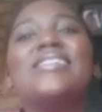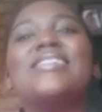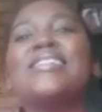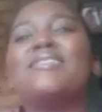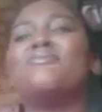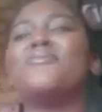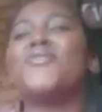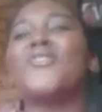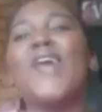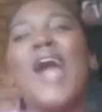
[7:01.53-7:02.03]

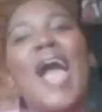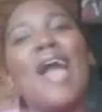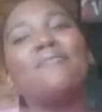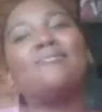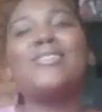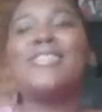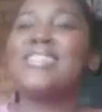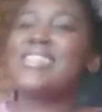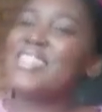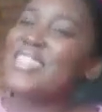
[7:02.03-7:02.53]
subscribe
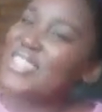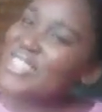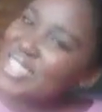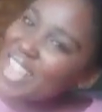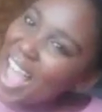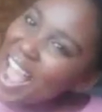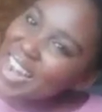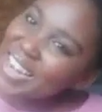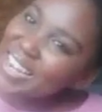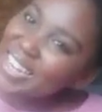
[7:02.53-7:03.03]
to this
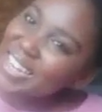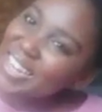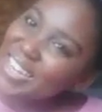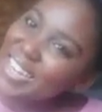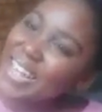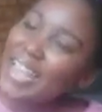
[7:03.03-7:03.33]
channel.